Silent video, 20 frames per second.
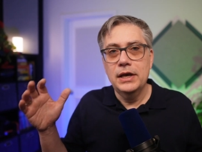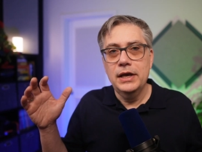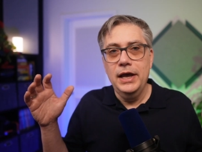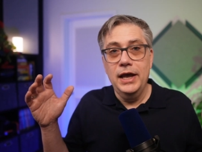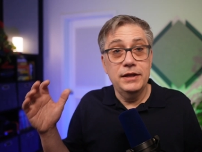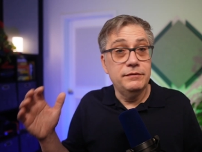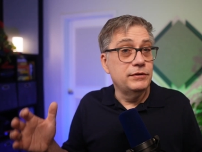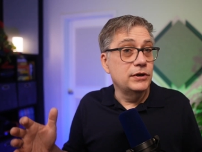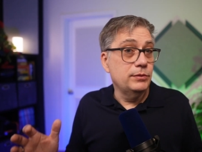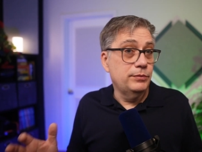
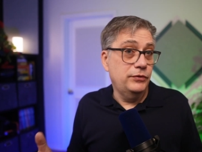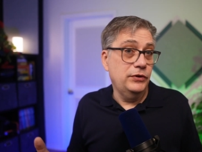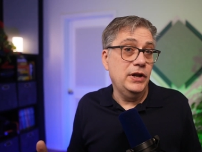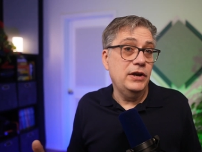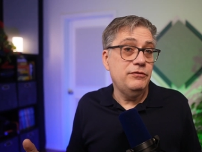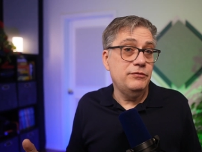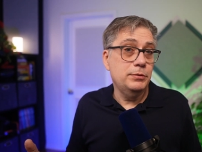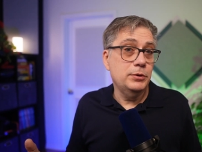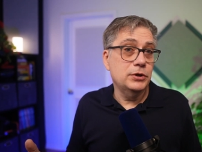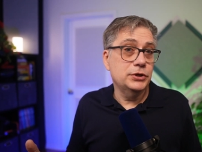Envelop for
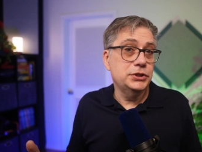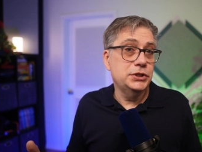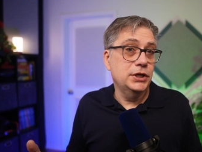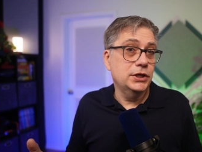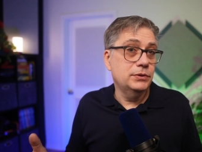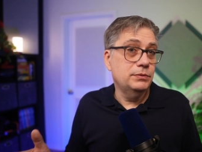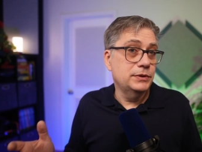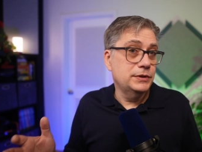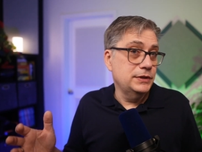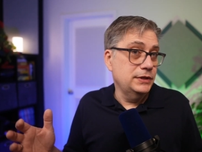Live
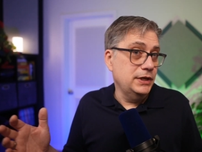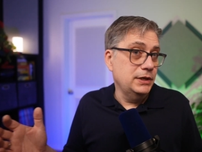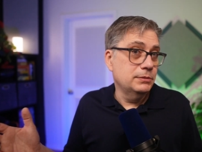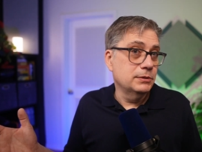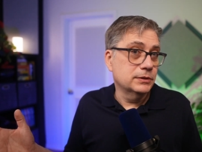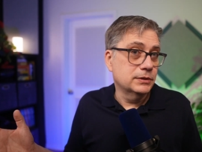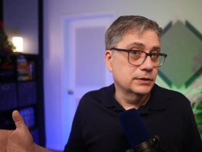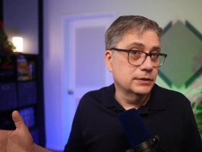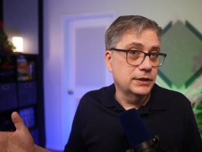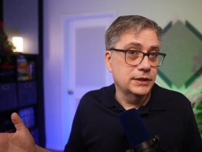project within
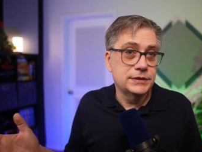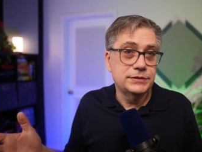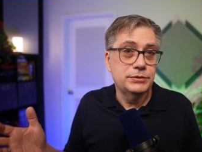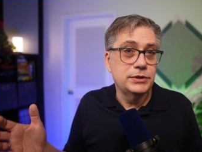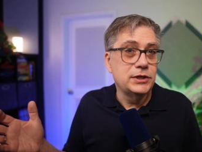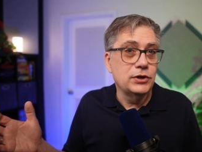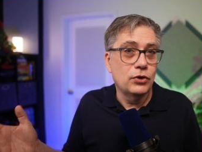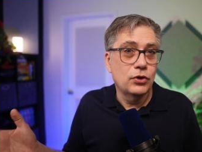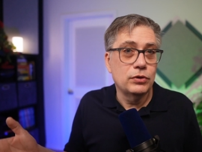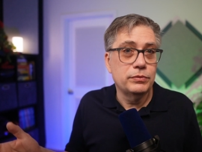Ableton. That's
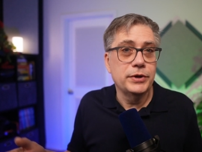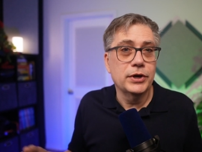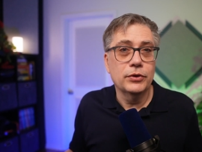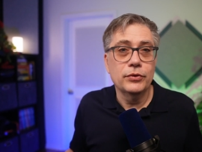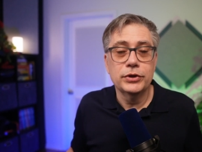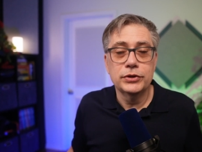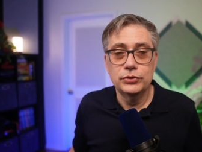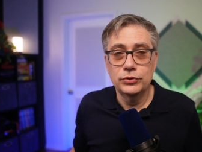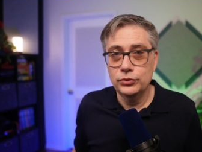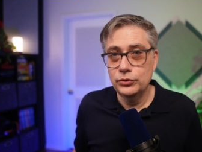really all we're
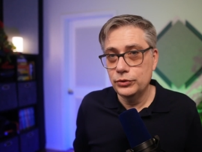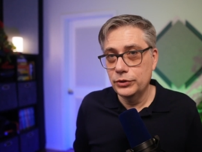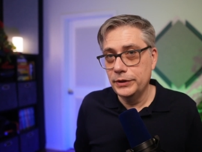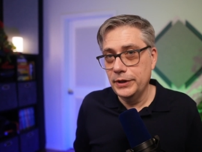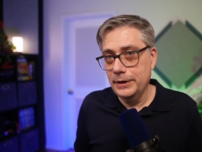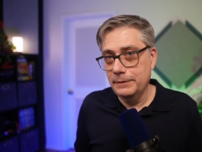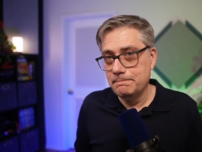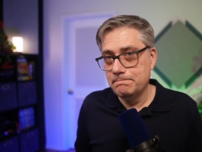going to do today.